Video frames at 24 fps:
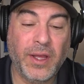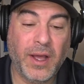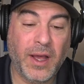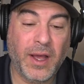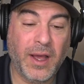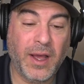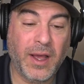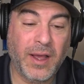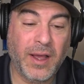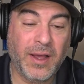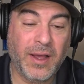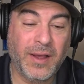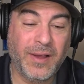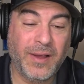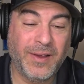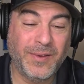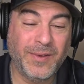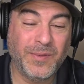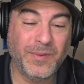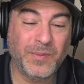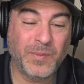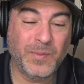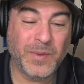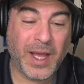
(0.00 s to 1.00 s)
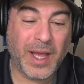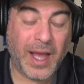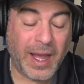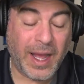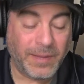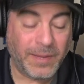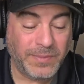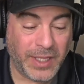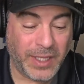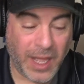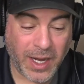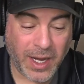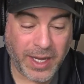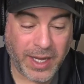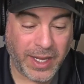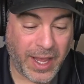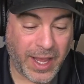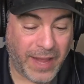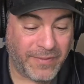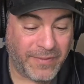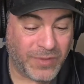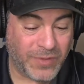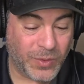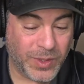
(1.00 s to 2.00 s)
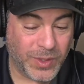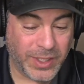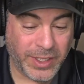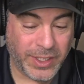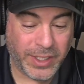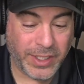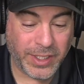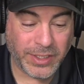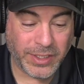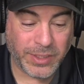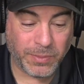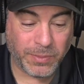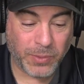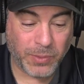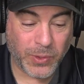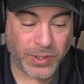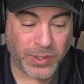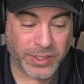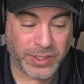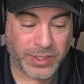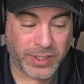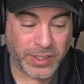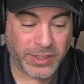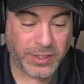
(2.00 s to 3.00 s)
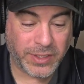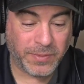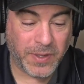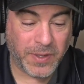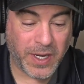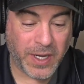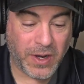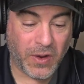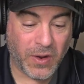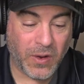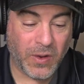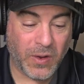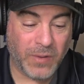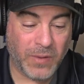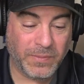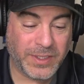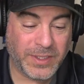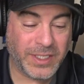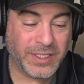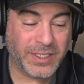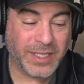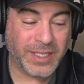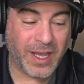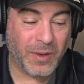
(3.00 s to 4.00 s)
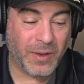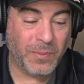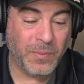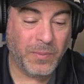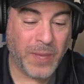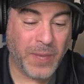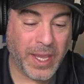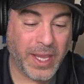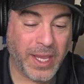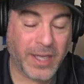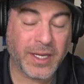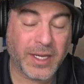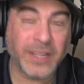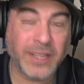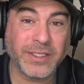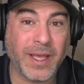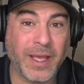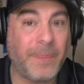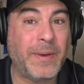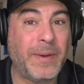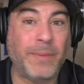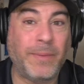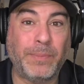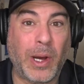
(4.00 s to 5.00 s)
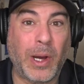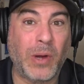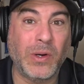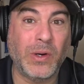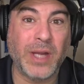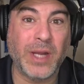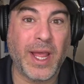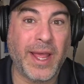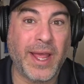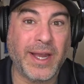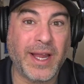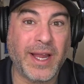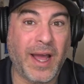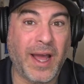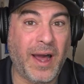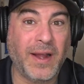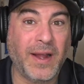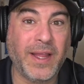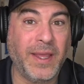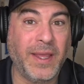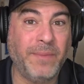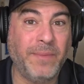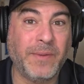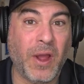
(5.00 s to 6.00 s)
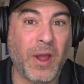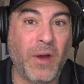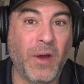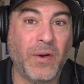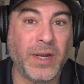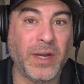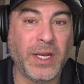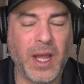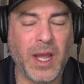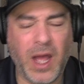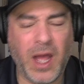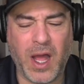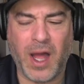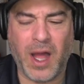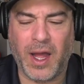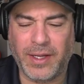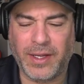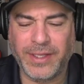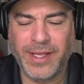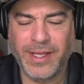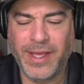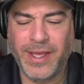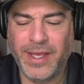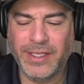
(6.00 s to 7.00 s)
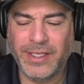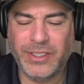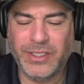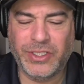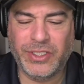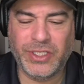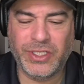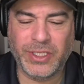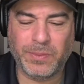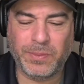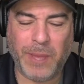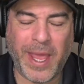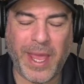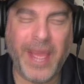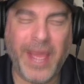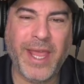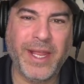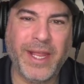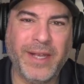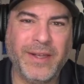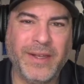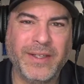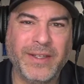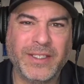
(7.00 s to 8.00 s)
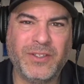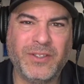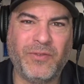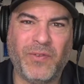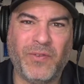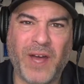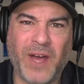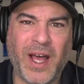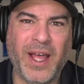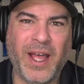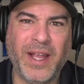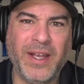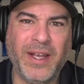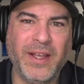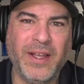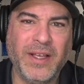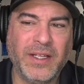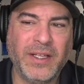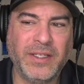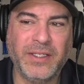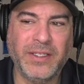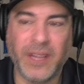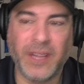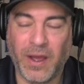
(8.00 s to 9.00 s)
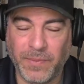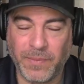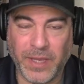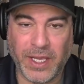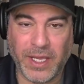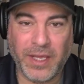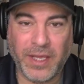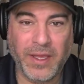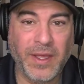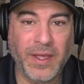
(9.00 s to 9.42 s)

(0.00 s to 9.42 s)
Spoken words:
I'm lucky I have a really good support system at home to tell me, because I'm a bonehead. I'll keep going. It's just pain. It's fine. Dummy.